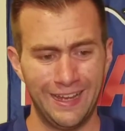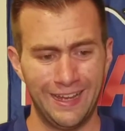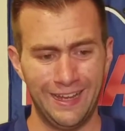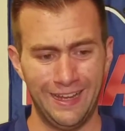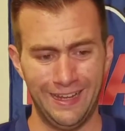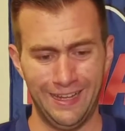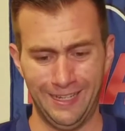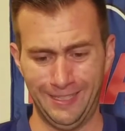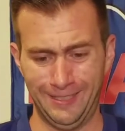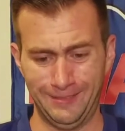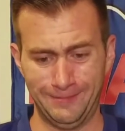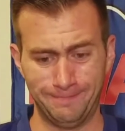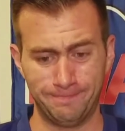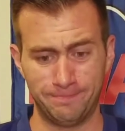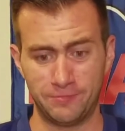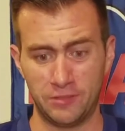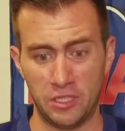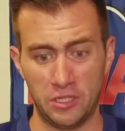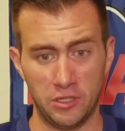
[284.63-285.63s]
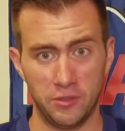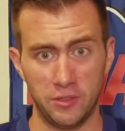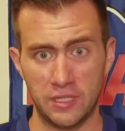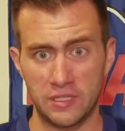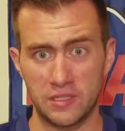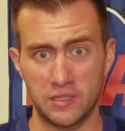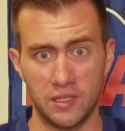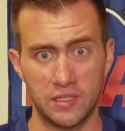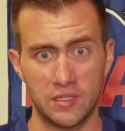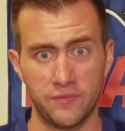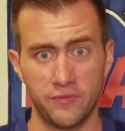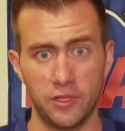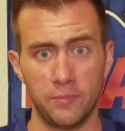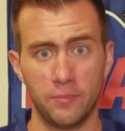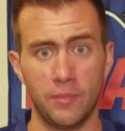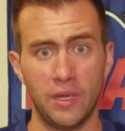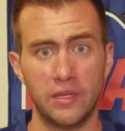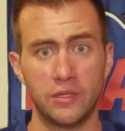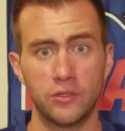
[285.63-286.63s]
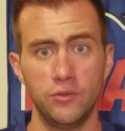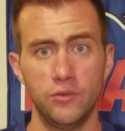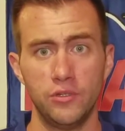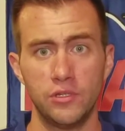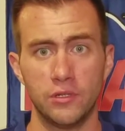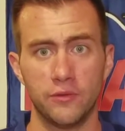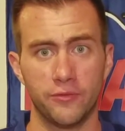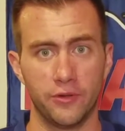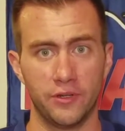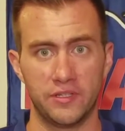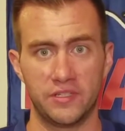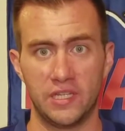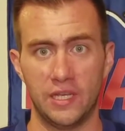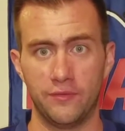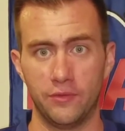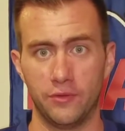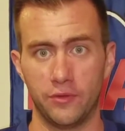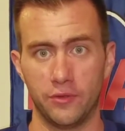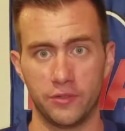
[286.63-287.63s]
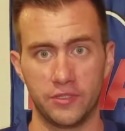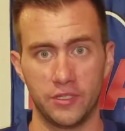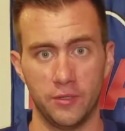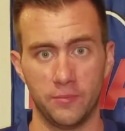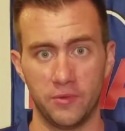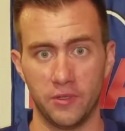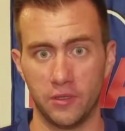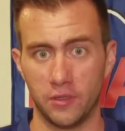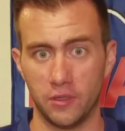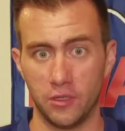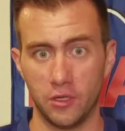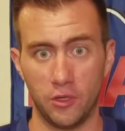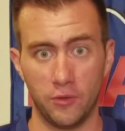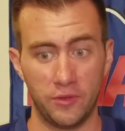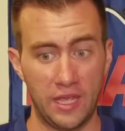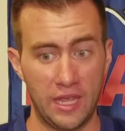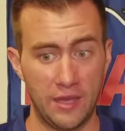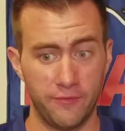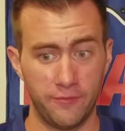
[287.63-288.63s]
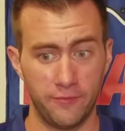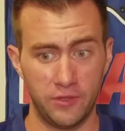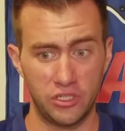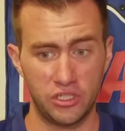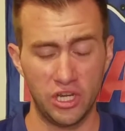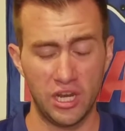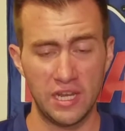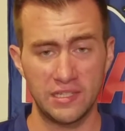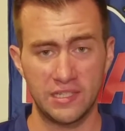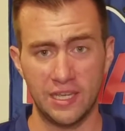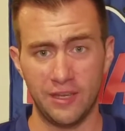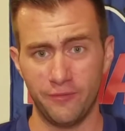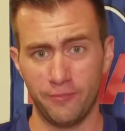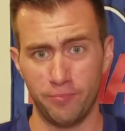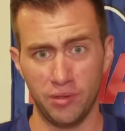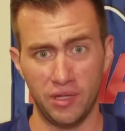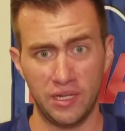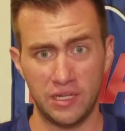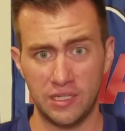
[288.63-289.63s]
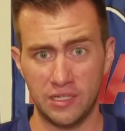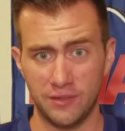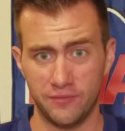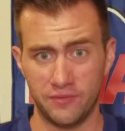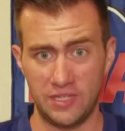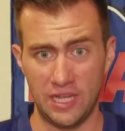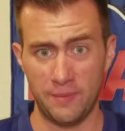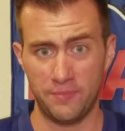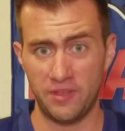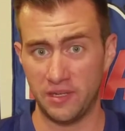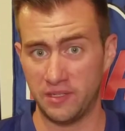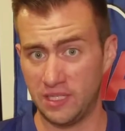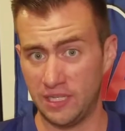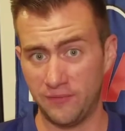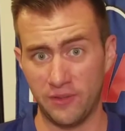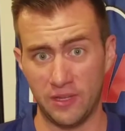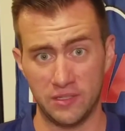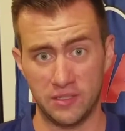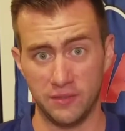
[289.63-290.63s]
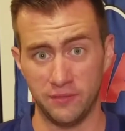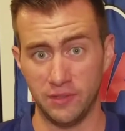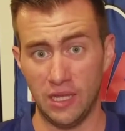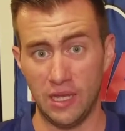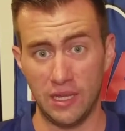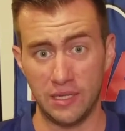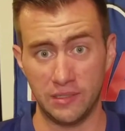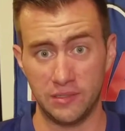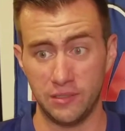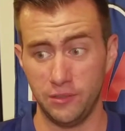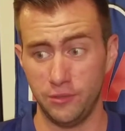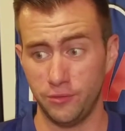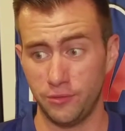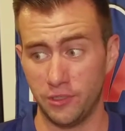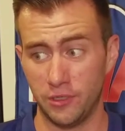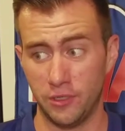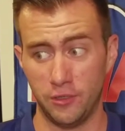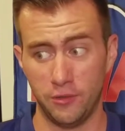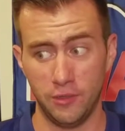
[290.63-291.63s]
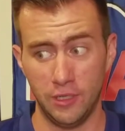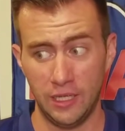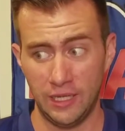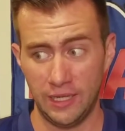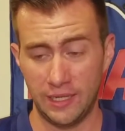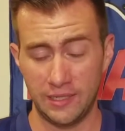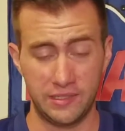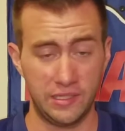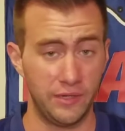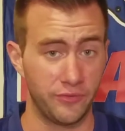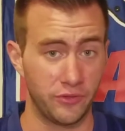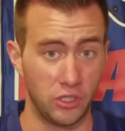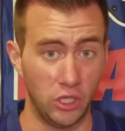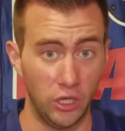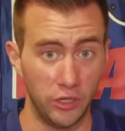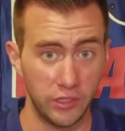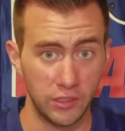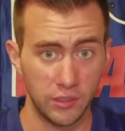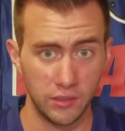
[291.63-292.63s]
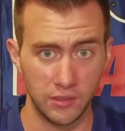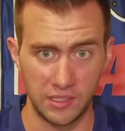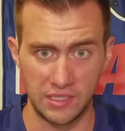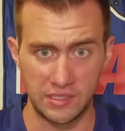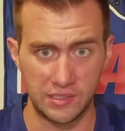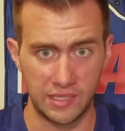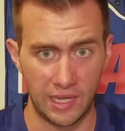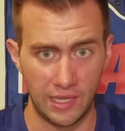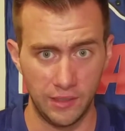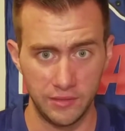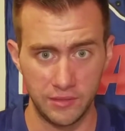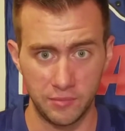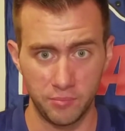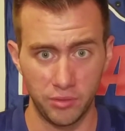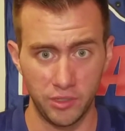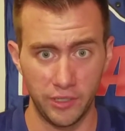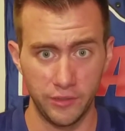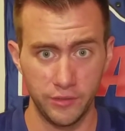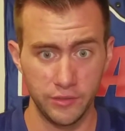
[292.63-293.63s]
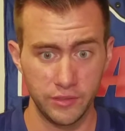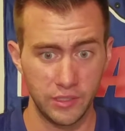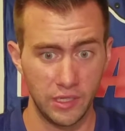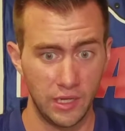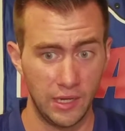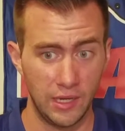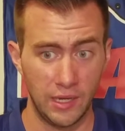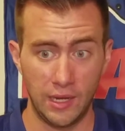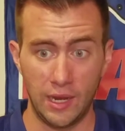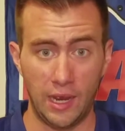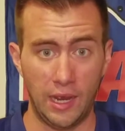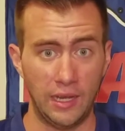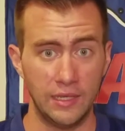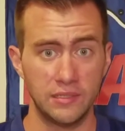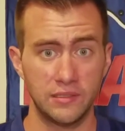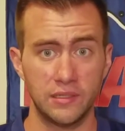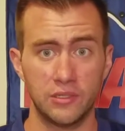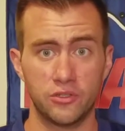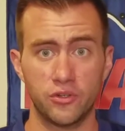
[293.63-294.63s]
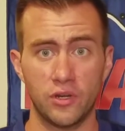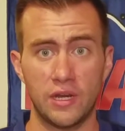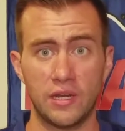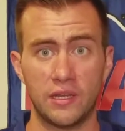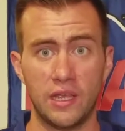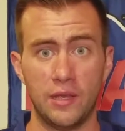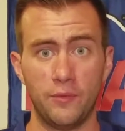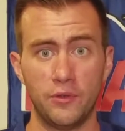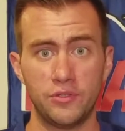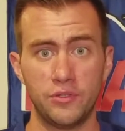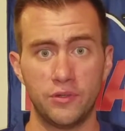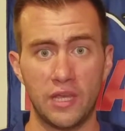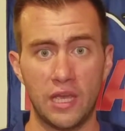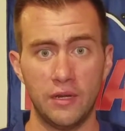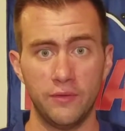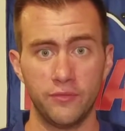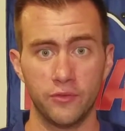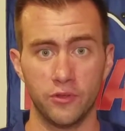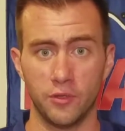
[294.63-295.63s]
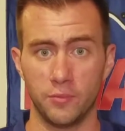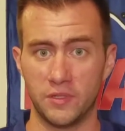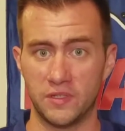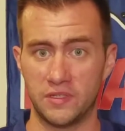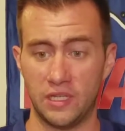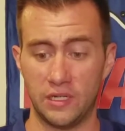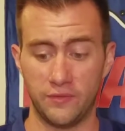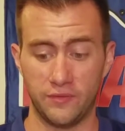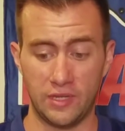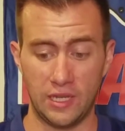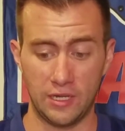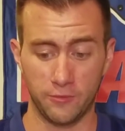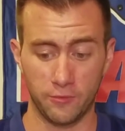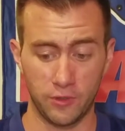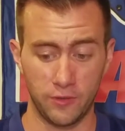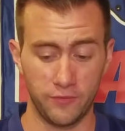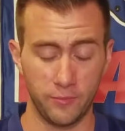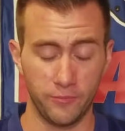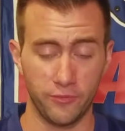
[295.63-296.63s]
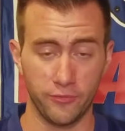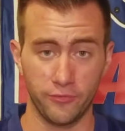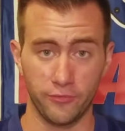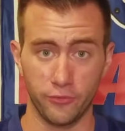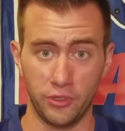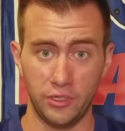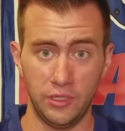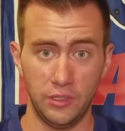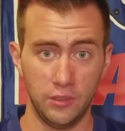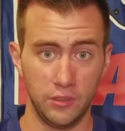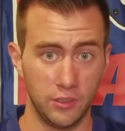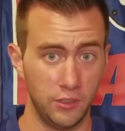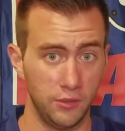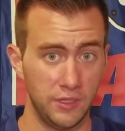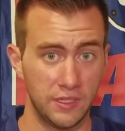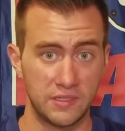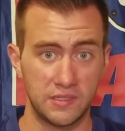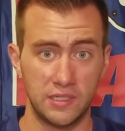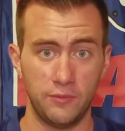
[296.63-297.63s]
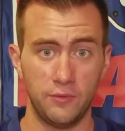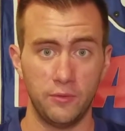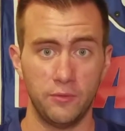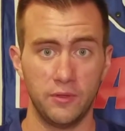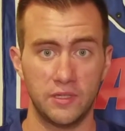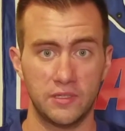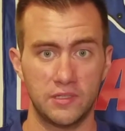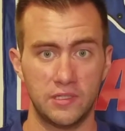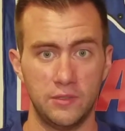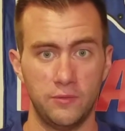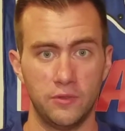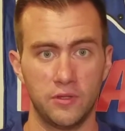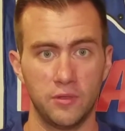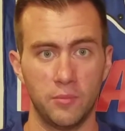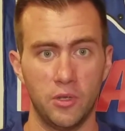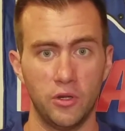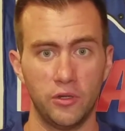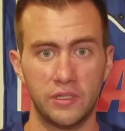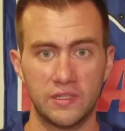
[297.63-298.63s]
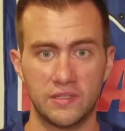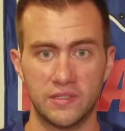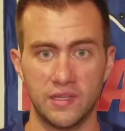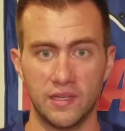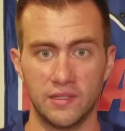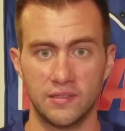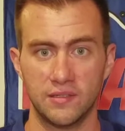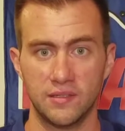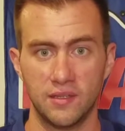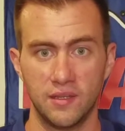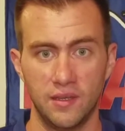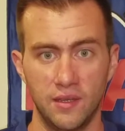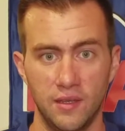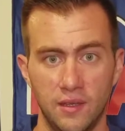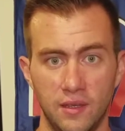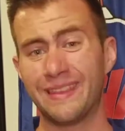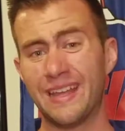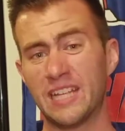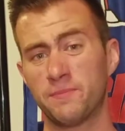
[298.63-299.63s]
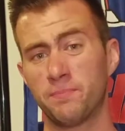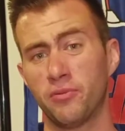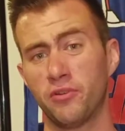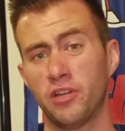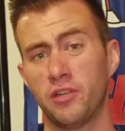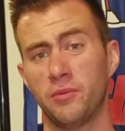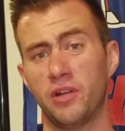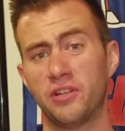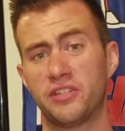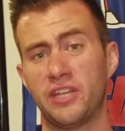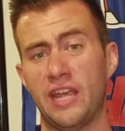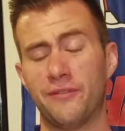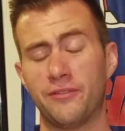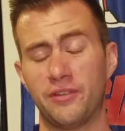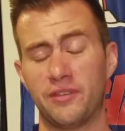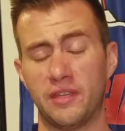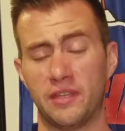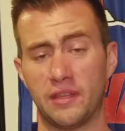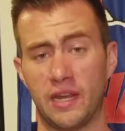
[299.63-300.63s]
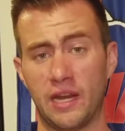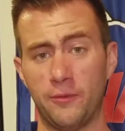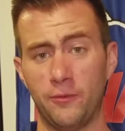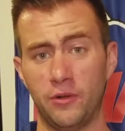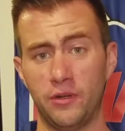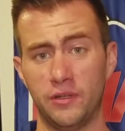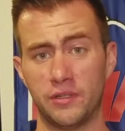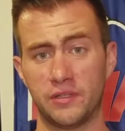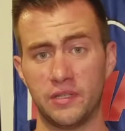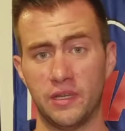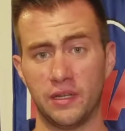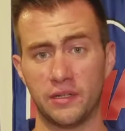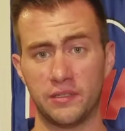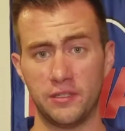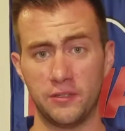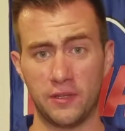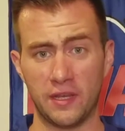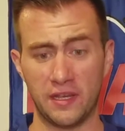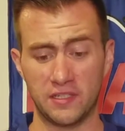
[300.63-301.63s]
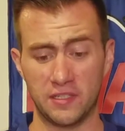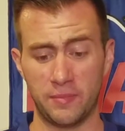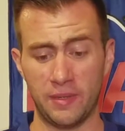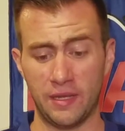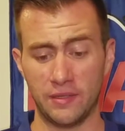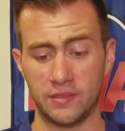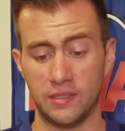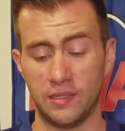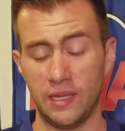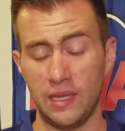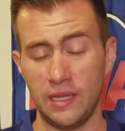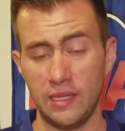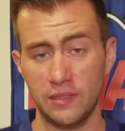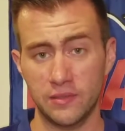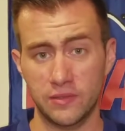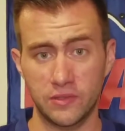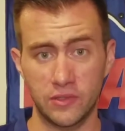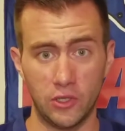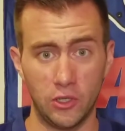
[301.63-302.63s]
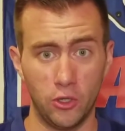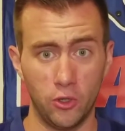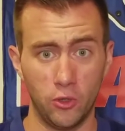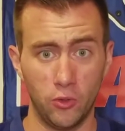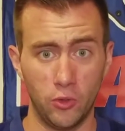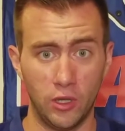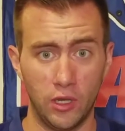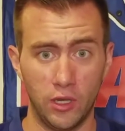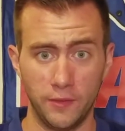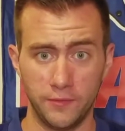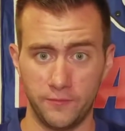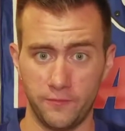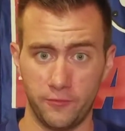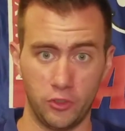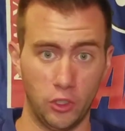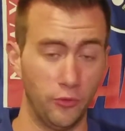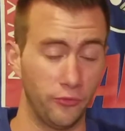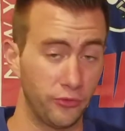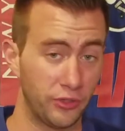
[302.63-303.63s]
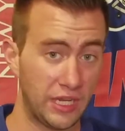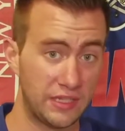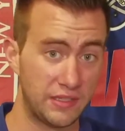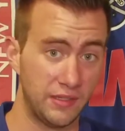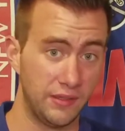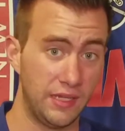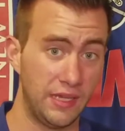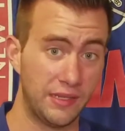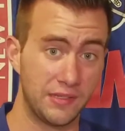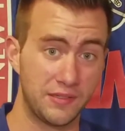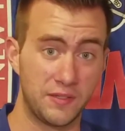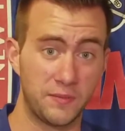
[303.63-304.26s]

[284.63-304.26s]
Let's flip Mike Nuggent for a 7th or something. The Giants have plenty of depth at defensive line too. Instead of cutting these talented players, I say try and get what you can for them instead of getting rid of them for free. Let's see what the market says. that's pretty much everything that I wanted to talk to you guys about today. So don't forget to like and